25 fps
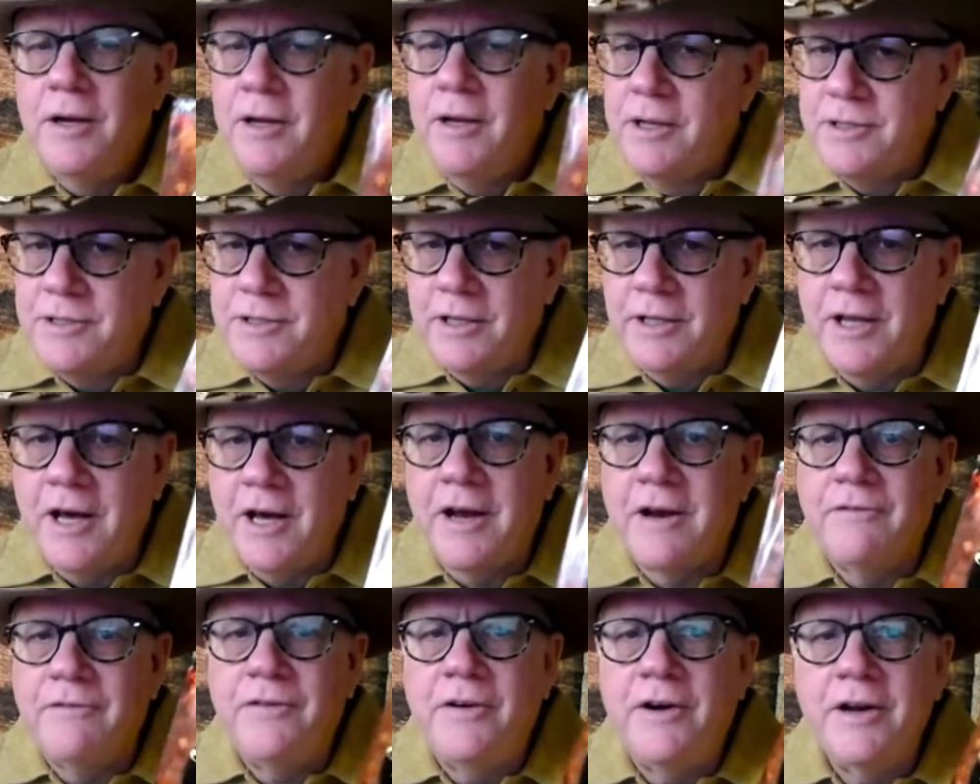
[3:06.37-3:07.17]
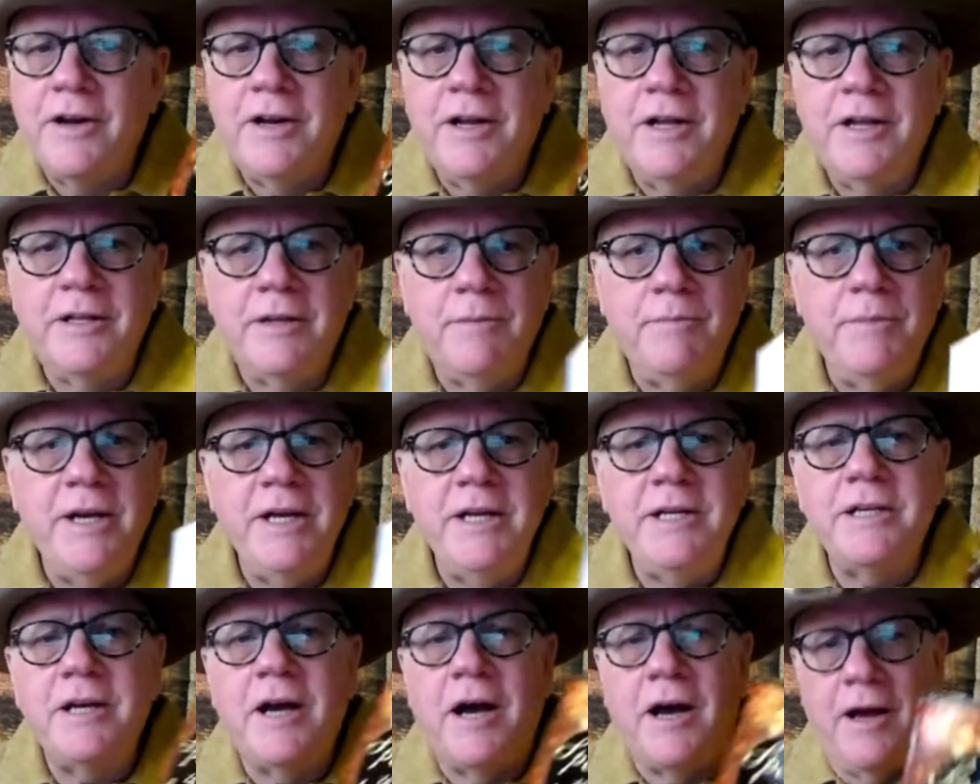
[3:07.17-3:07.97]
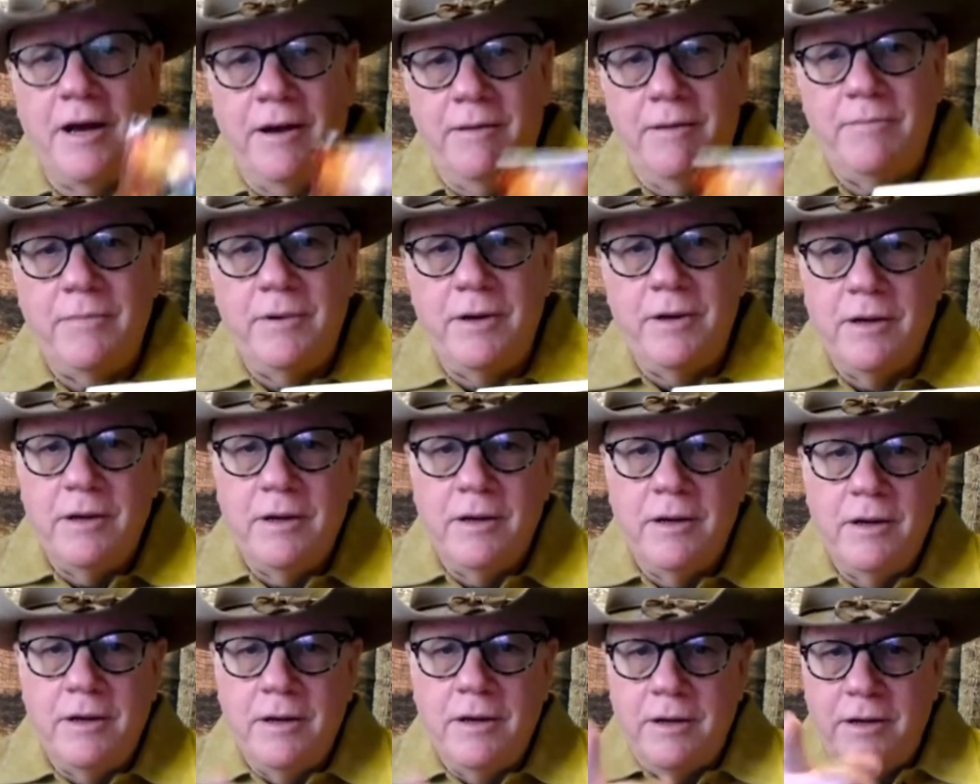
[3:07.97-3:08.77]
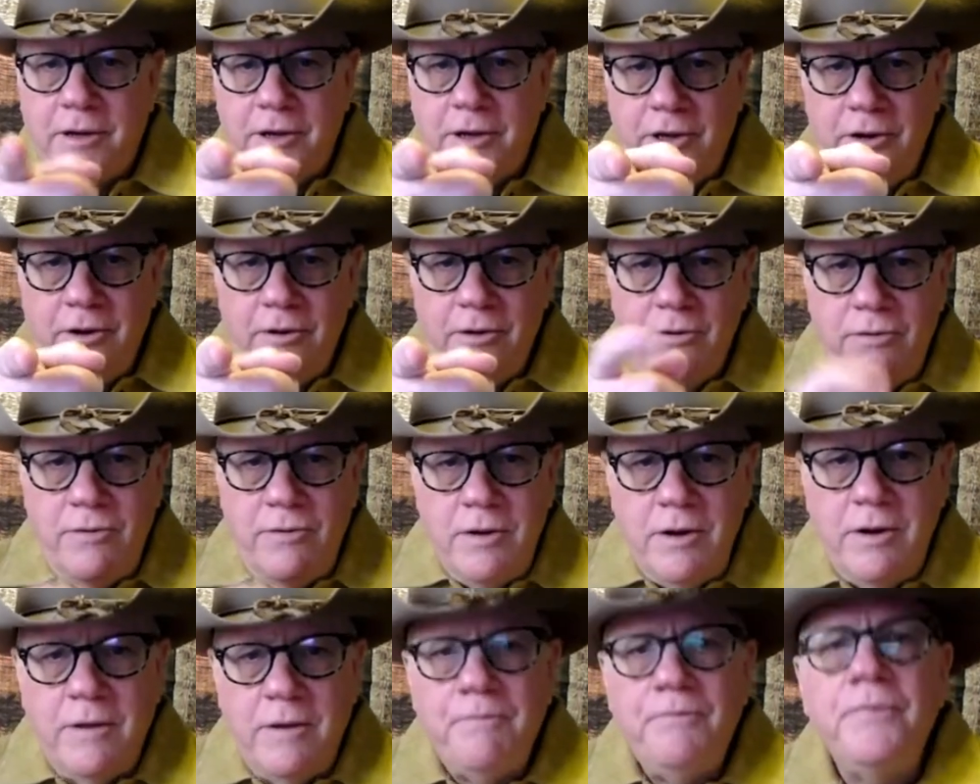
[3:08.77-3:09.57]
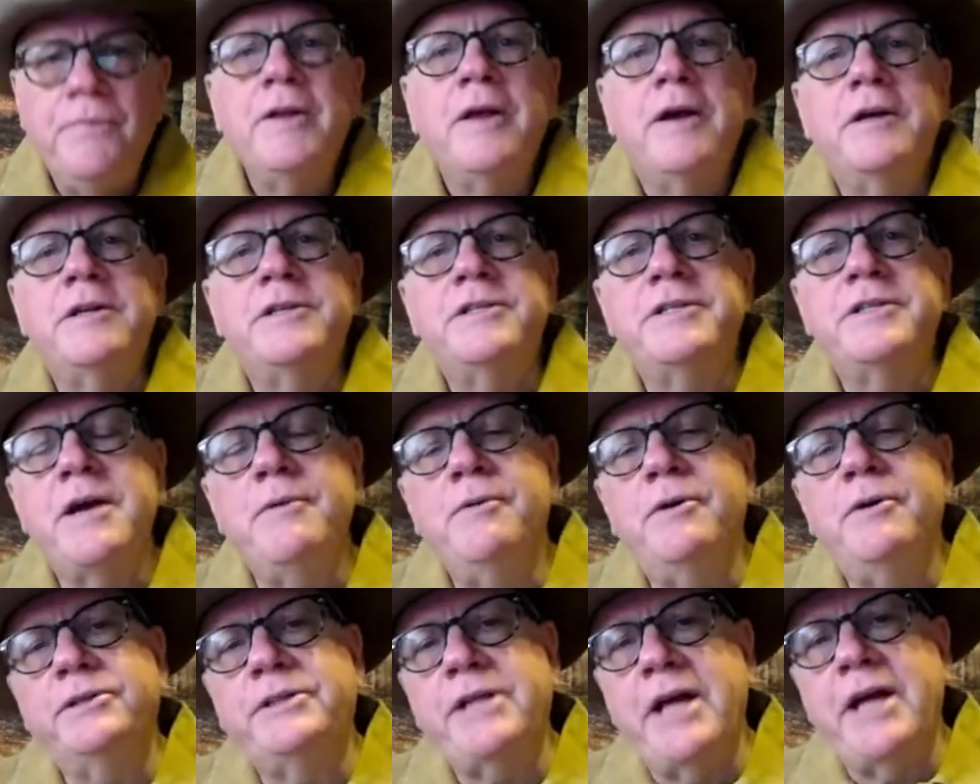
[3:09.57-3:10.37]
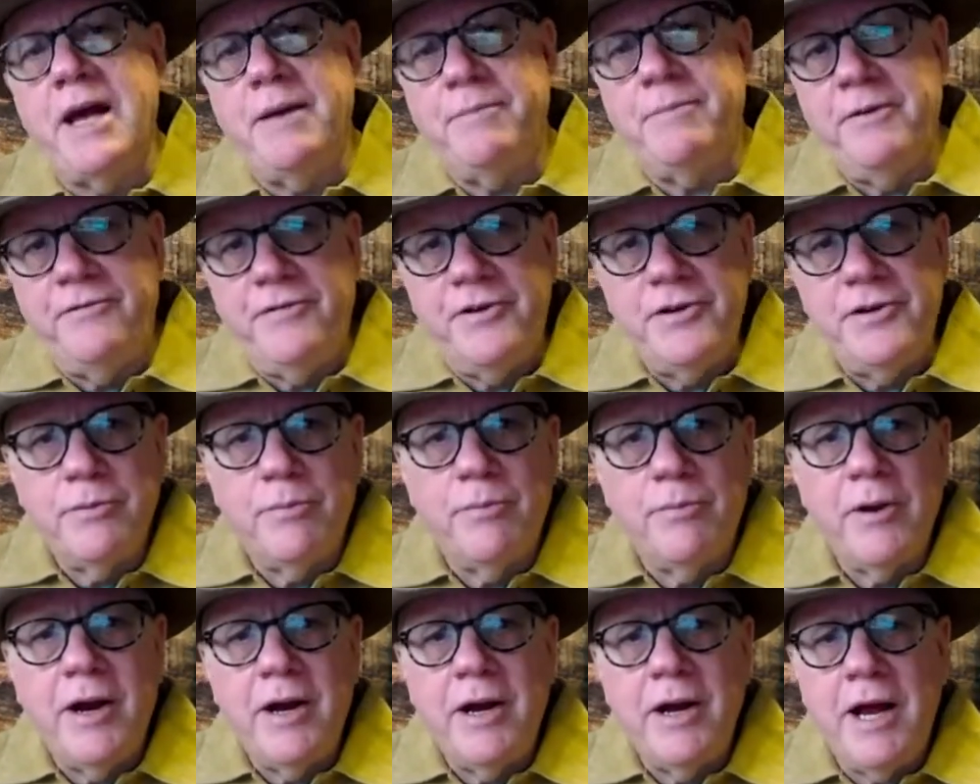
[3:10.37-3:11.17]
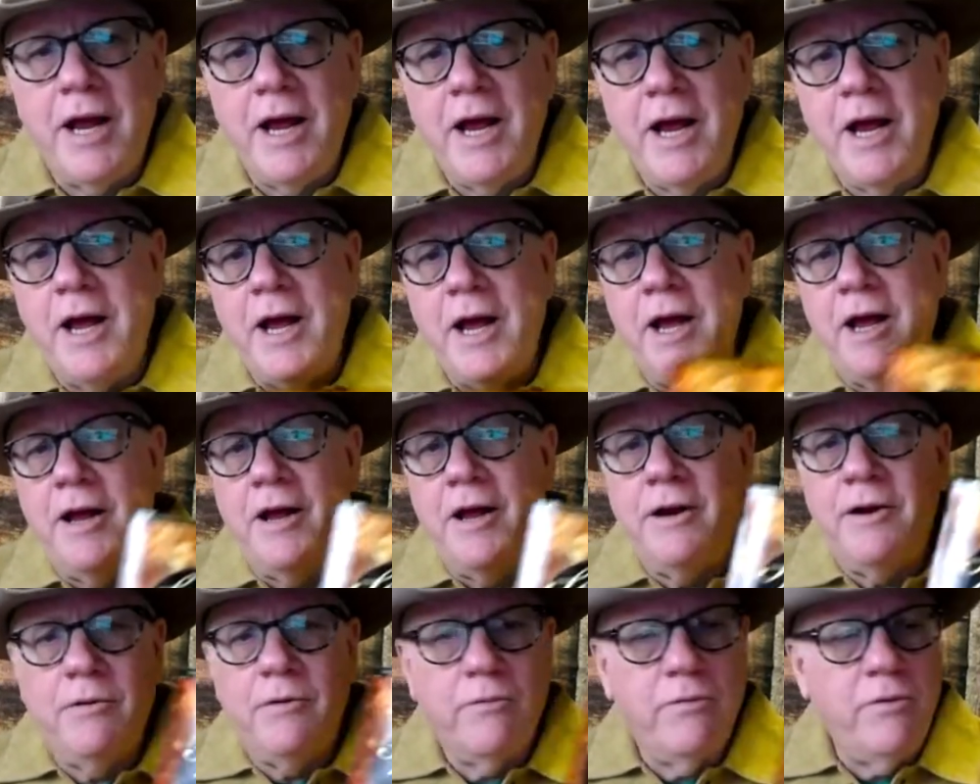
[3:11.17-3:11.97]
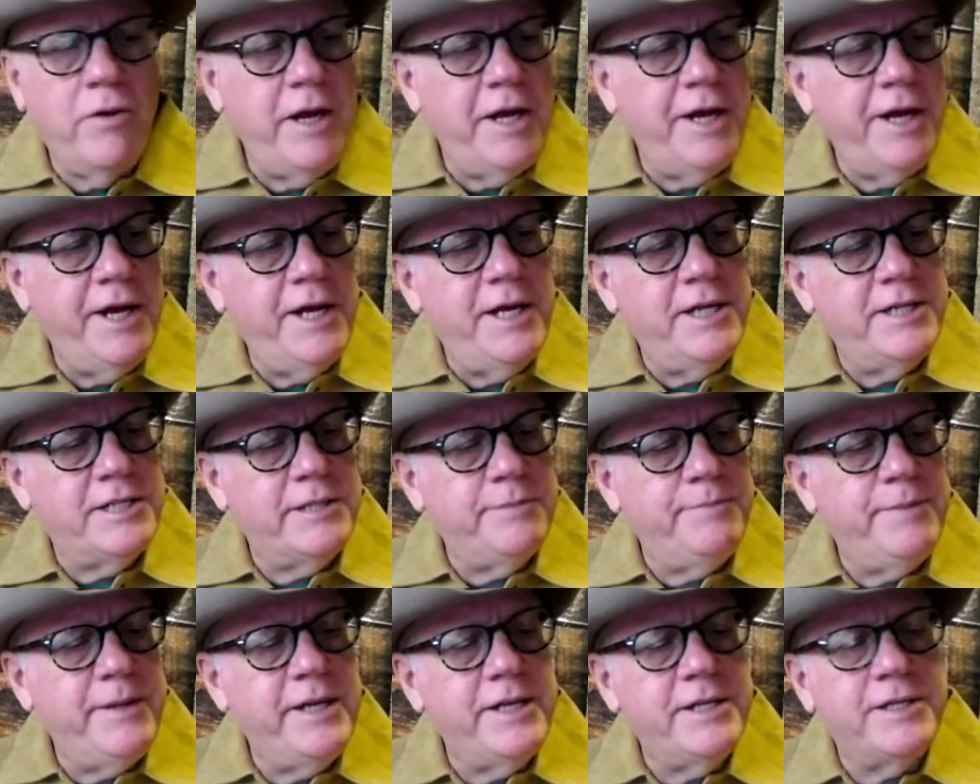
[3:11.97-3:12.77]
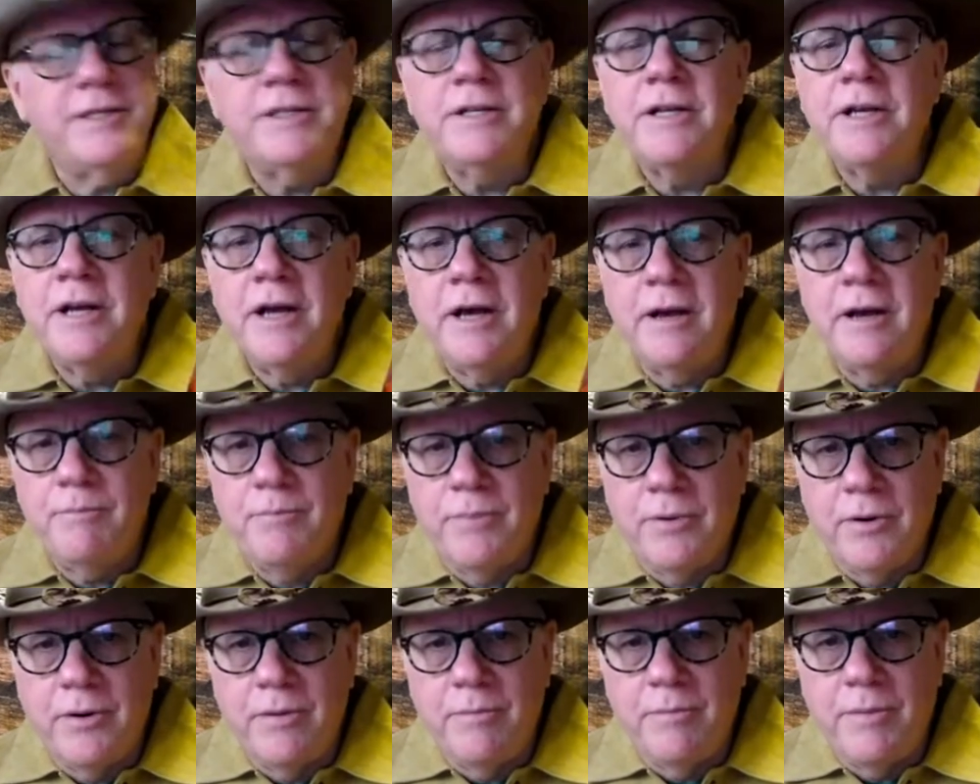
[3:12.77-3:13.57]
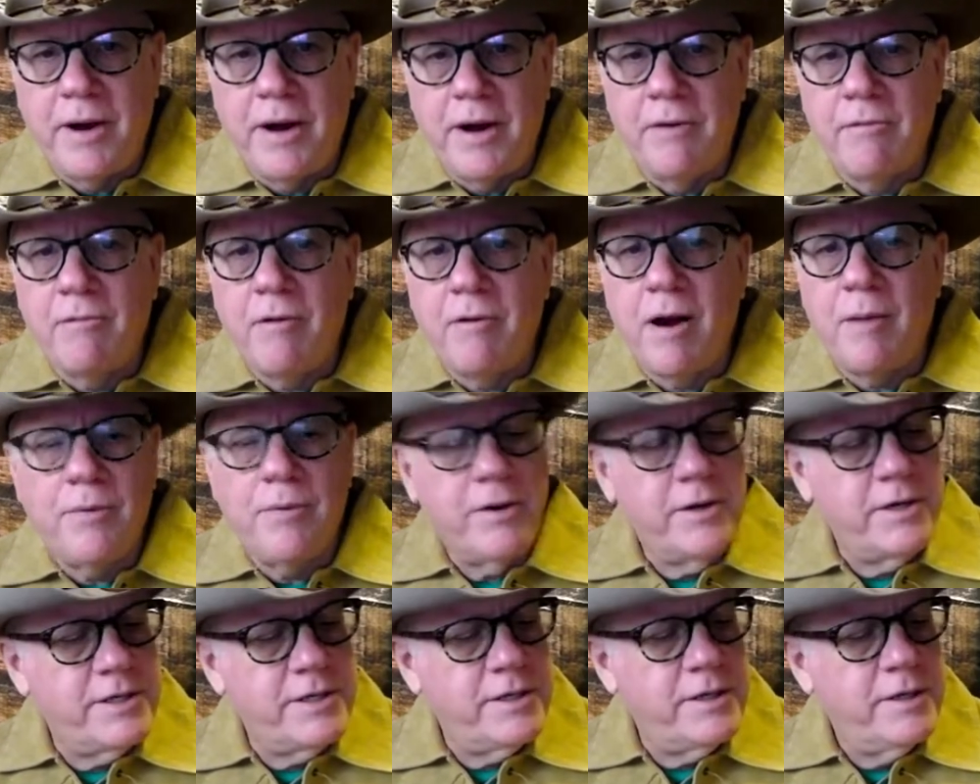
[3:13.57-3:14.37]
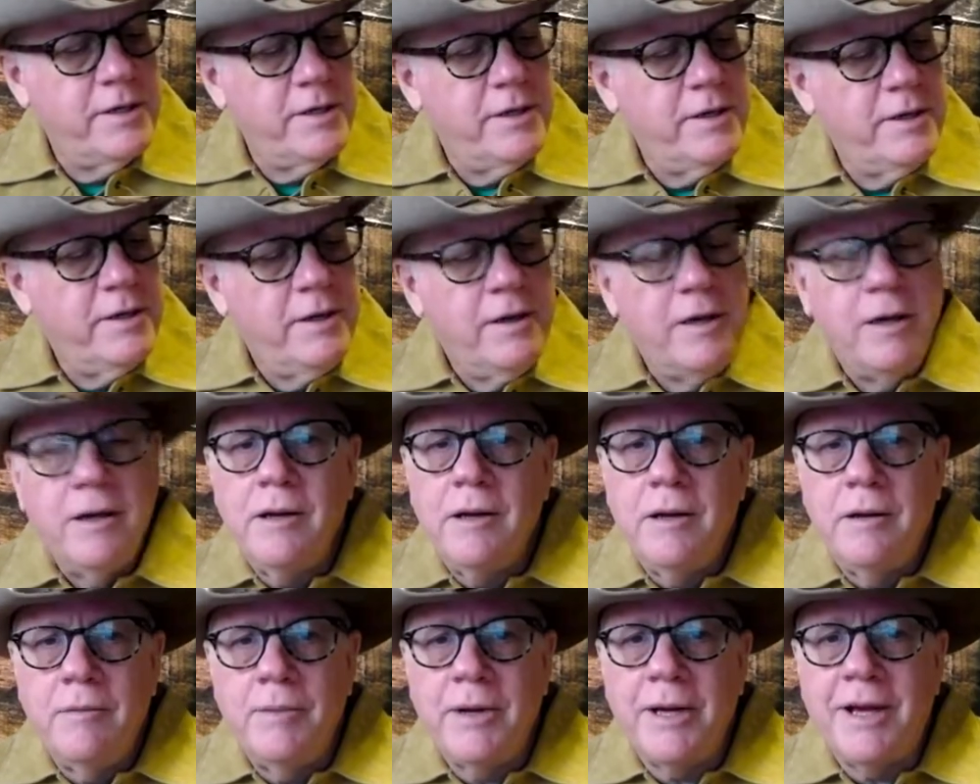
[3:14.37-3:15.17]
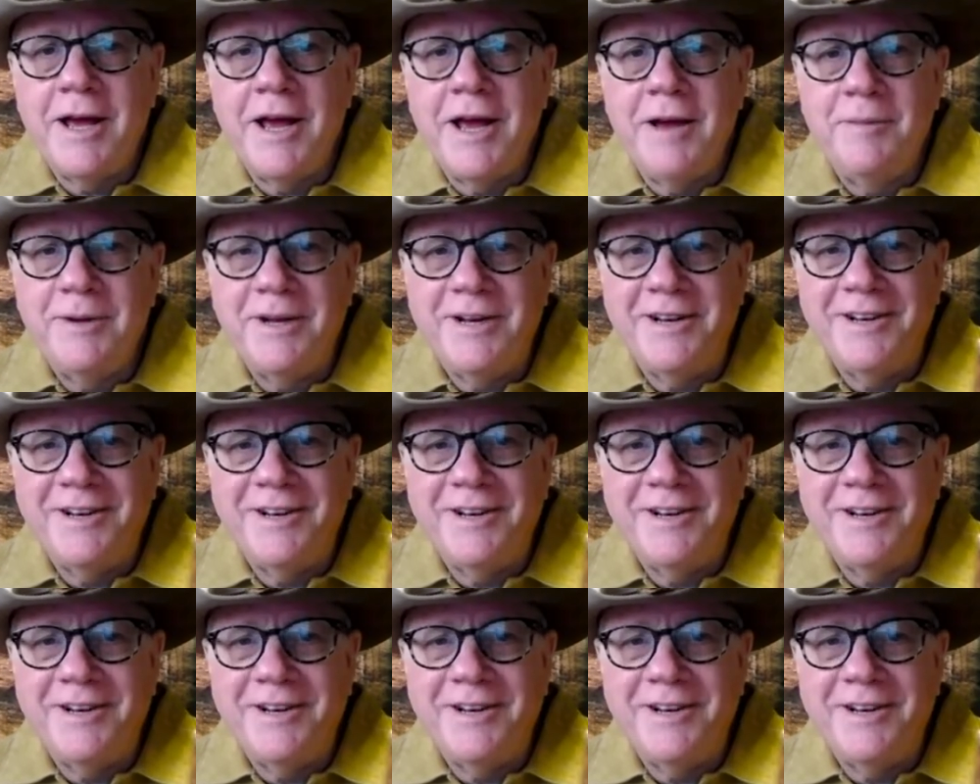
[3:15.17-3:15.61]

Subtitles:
It's a lot of fun. In the meantime, you stay well, stay happy, feed your brain, and read Speaks the Nightbird by Robert McCammon.